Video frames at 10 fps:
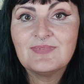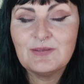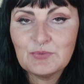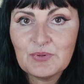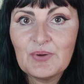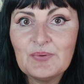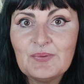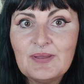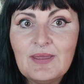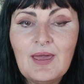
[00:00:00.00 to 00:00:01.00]
You know?
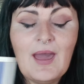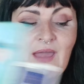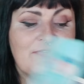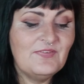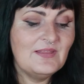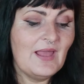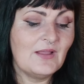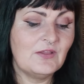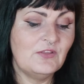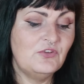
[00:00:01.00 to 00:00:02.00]
I feel
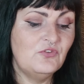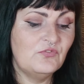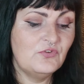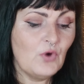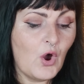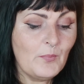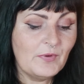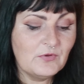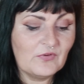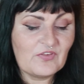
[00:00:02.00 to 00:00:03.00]
like if you
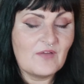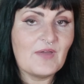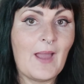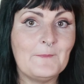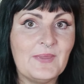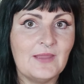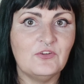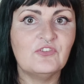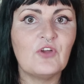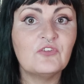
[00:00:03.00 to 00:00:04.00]
open yourself up here and
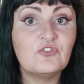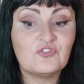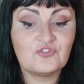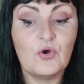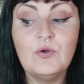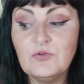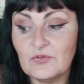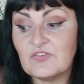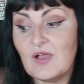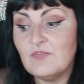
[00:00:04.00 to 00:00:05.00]
you start to show
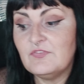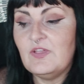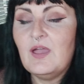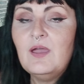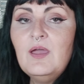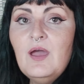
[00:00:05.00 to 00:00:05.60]
yourself here,